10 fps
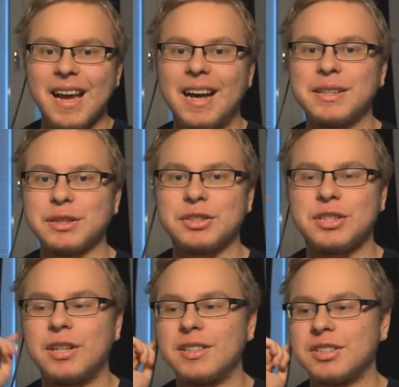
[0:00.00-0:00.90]
I
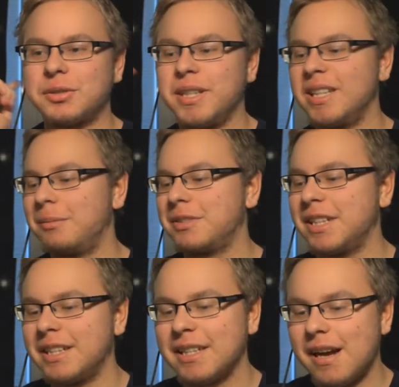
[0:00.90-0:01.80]
just turned the screen
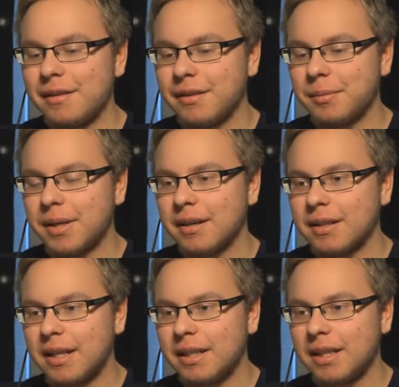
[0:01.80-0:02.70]
upside down and the bear
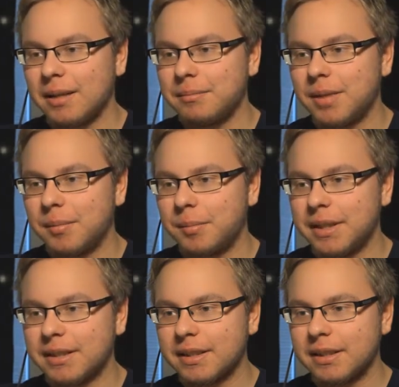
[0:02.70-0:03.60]
died. I'm, I'm
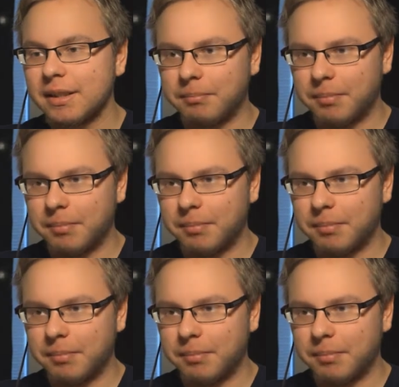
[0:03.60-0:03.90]
amazing.